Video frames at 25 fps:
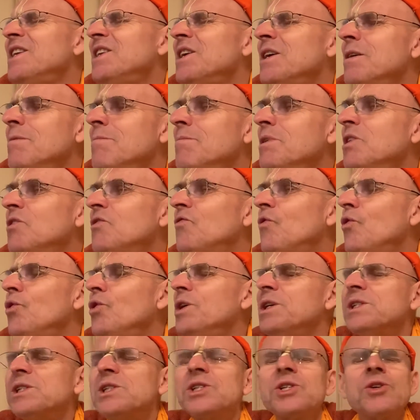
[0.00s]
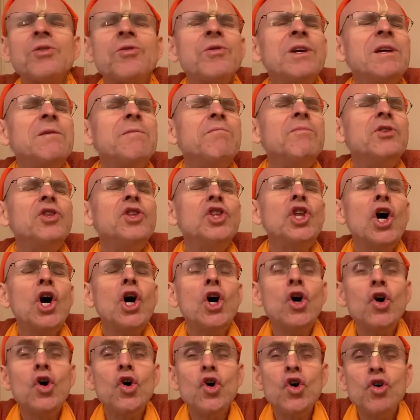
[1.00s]
him, his voice screamed
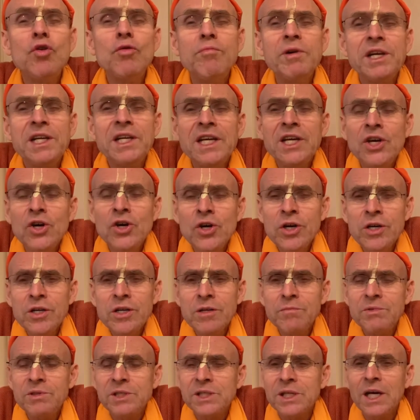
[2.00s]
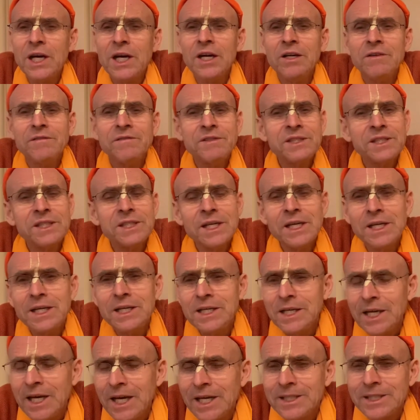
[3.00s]
no, but he heard himself say
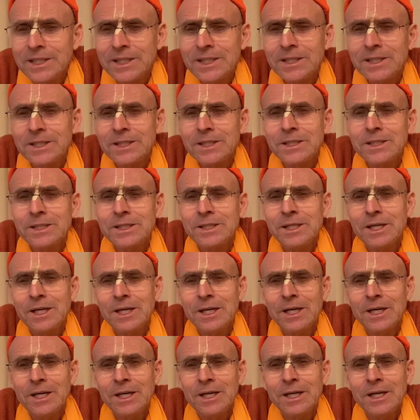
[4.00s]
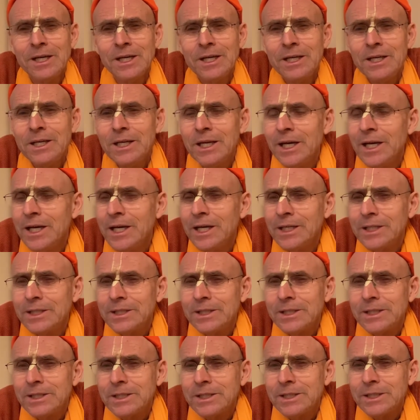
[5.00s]
yes,
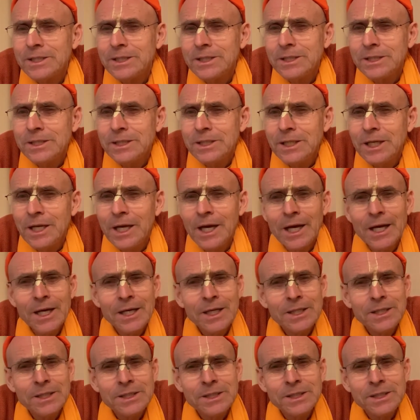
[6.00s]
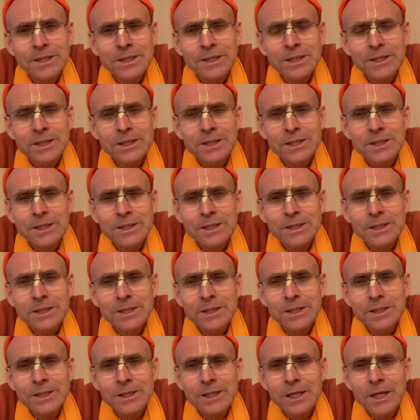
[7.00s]
yes,
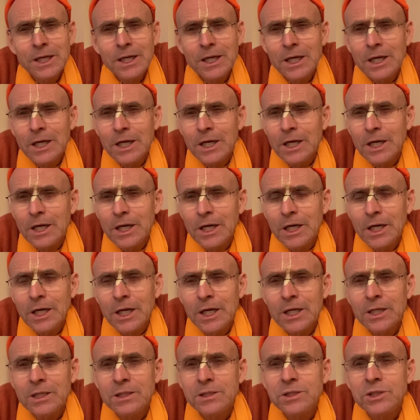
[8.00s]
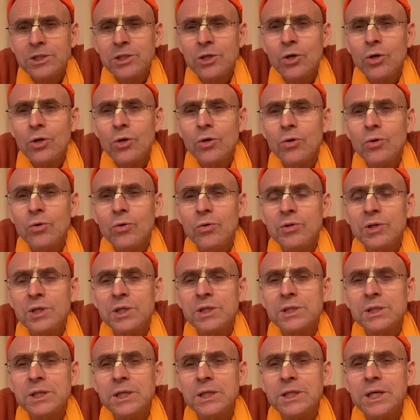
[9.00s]
yes. And so the
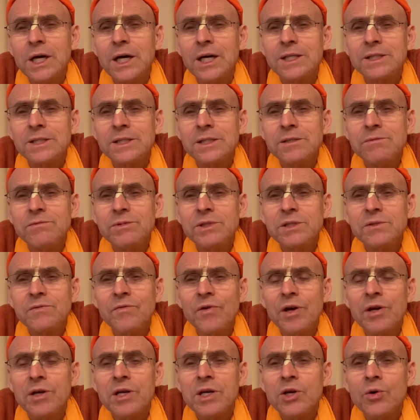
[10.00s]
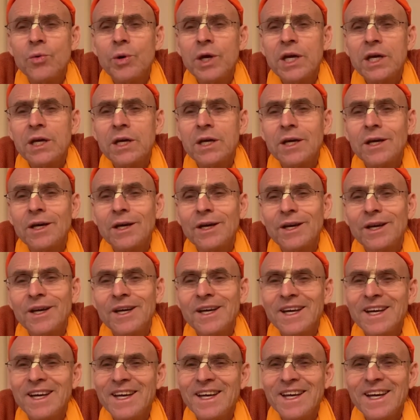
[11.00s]
sannyasi was very quick
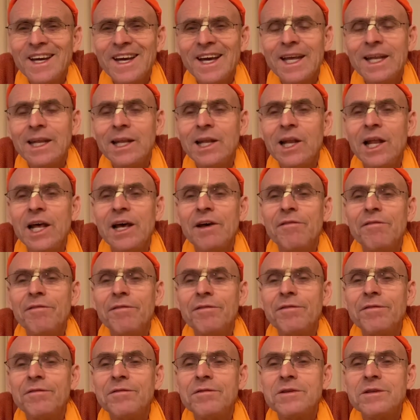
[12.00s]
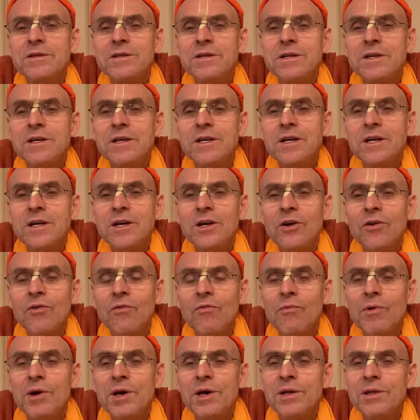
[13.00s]
and left
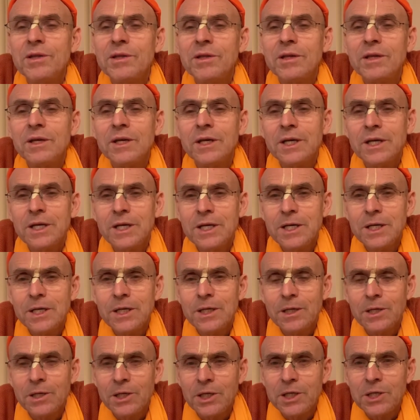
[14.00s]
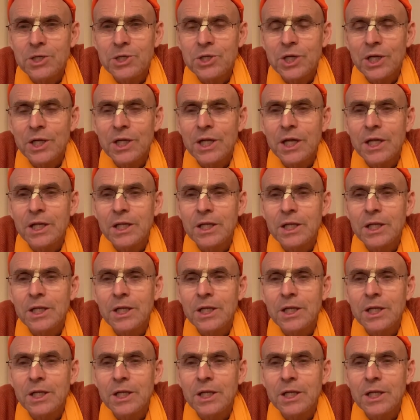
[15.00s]
with Nityānanda.